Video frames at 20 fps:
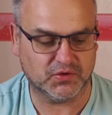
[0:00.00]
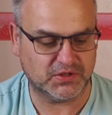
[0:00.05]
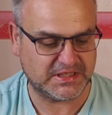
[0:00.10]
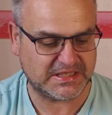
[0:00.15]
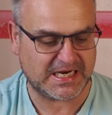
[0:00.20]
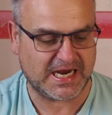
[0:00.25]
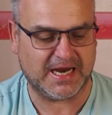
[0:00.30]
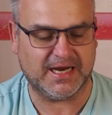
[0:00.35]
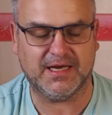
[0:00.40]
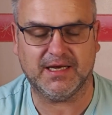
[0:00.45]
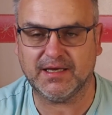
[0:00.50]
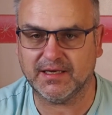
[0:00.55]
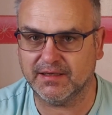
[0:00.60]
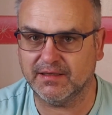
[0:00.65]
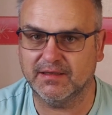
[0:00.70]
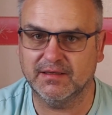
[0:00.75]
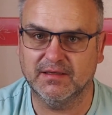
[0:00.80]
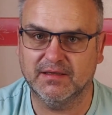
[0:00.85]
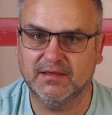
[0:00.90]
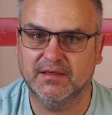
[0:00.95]
tank,
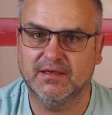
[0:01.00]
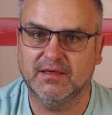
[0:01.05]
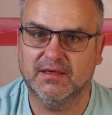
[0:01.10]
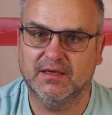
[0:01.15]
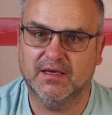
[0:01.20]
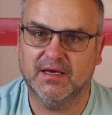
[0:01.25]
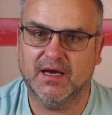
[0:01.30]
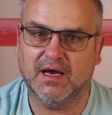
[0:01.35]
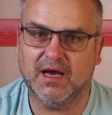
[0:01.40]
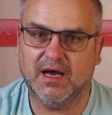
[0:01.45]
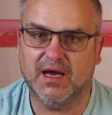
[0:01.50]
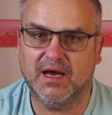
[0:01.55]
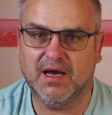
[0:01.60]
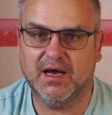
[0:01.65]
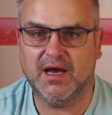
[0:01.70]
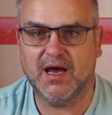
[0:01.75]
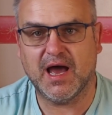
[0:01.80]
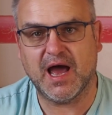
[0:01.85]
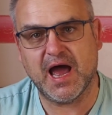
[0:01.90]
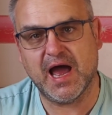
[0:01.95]

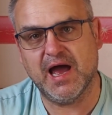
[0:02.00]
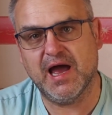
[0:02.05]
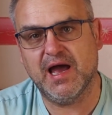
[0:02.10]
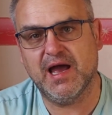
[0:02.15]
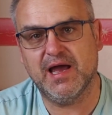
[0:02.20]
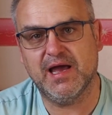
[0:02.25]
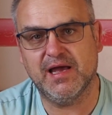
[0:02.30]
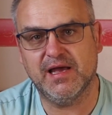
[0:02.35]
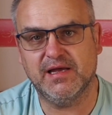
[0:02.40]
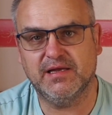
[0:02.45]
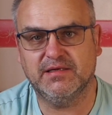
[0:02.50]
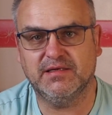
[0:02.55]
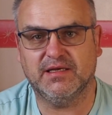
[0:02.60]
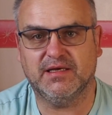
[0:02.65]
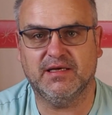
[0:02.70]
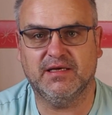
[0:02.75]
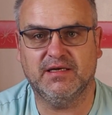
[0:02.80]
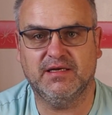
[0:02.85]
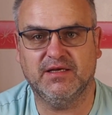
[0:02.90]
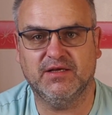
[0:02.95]
and
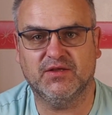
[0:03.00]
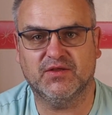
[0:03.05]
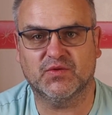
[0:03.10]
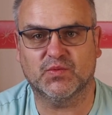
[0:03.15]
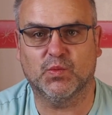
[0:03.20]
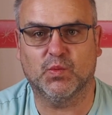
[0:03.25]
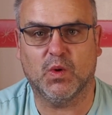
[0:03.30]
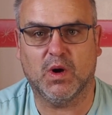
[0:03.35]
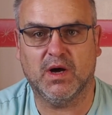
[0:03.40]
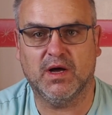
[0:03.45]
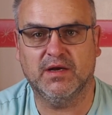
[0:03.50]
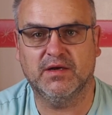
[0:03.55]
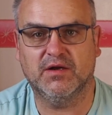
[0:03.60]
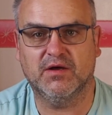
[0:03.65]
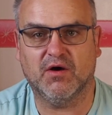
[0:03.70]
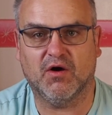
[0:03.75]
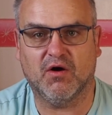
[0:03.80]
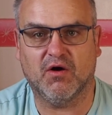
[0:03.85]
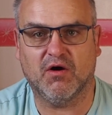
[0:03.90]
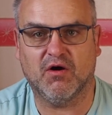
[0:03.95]
it is one
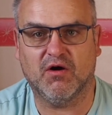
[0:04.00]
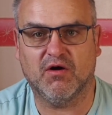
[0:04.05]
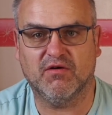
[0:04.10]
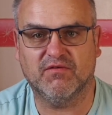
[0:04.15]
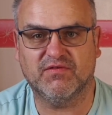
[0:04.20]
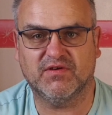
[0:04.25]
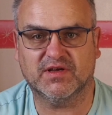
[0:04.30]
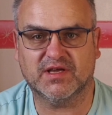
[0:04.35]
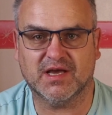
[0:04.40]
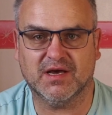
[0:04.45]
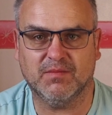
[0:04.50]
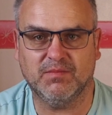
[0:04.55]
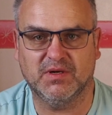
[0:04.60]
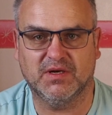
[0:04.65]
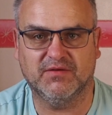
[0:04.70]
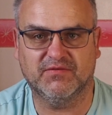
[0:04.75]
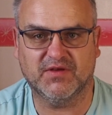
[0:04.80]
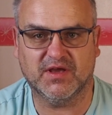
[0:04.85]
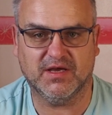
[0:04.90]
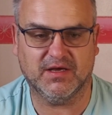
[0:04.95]
of a couple
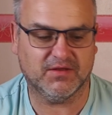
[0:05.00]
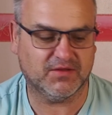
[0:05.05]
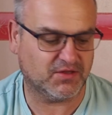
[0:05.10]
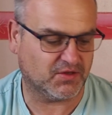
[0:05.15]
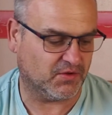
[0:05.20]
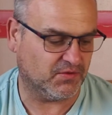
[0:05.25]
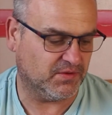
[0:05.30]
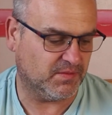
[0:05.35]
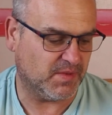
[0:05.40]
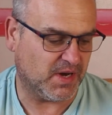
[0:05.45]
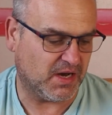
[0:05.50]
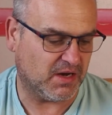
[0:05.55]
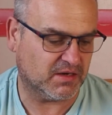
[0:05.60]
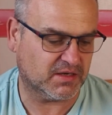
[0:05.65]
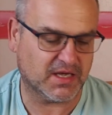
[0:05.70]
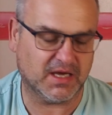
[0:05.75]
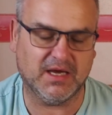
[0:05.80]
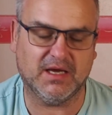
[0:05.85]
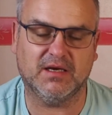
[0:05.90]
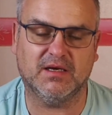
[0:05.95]
of kits on the
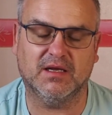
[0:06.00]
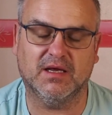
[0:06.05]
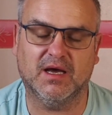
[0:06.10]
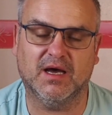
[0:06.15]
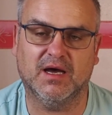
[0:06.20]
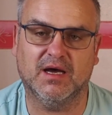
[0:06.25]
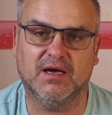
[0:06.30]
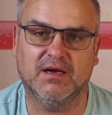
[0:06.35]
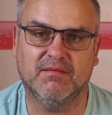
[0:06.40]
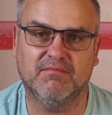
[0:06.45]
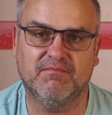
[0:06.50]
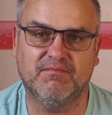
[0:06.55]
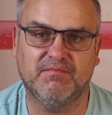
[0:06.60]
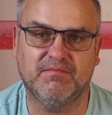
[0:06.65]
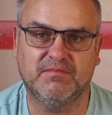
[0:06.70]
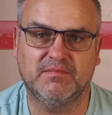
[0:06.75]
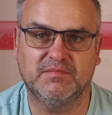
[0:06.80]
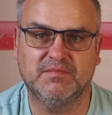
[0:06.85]
market. A